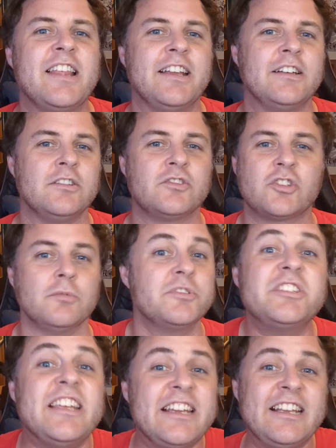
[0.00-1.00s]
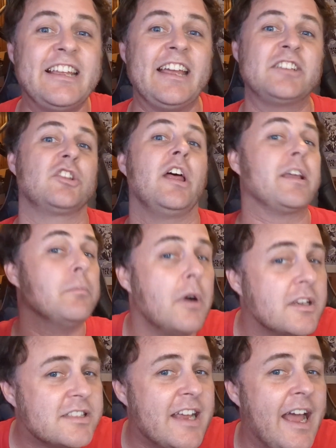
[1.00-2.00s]
then some cEDH like
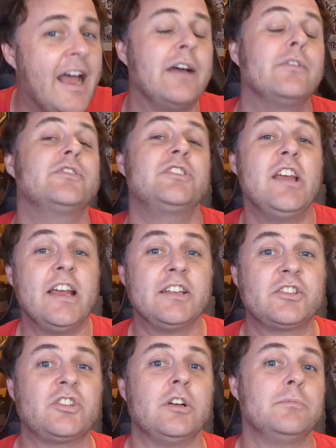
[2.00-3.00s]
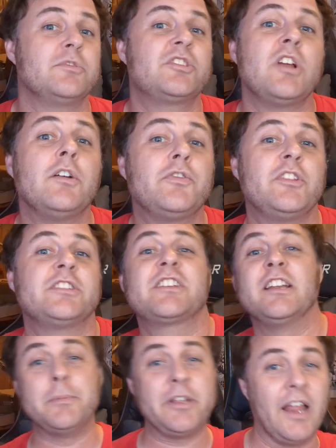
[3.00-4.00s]
must-haves, some stuff that's
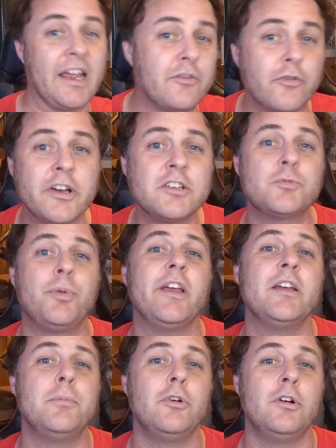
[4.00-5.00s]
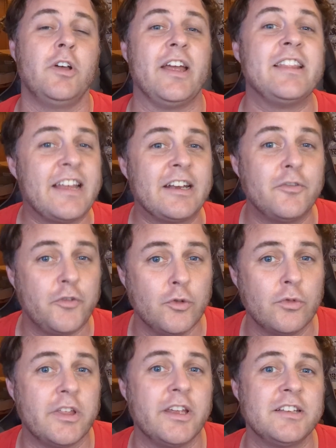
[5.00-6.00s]
going to be like fringe playable, and then a
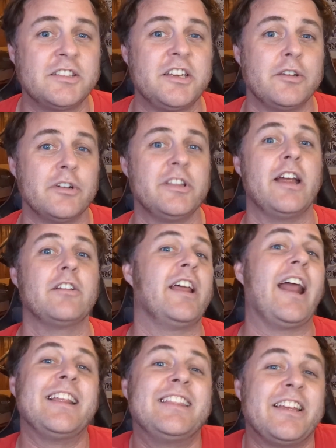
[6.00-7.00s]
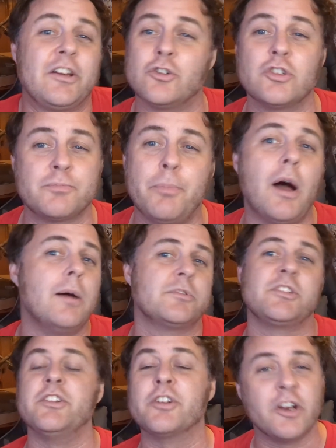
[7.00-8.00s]
few things here and there that I think are just
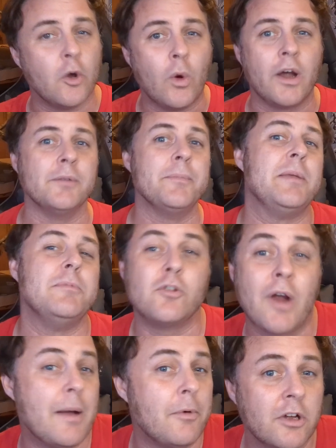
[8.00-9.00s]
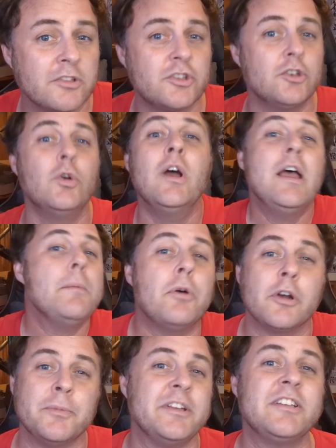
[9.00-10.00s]
bombs that you're going to want to maybe grab onto,
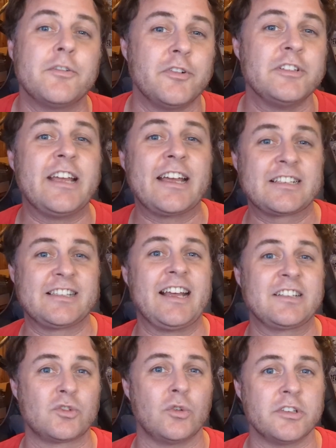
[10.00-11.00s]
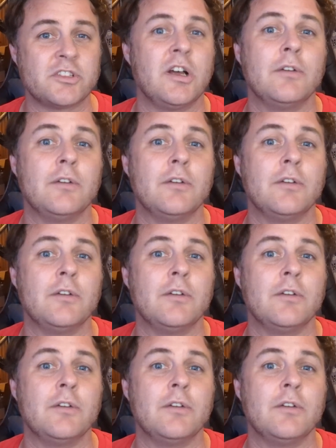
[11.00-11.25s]
put them in different decks, that sort of stuff.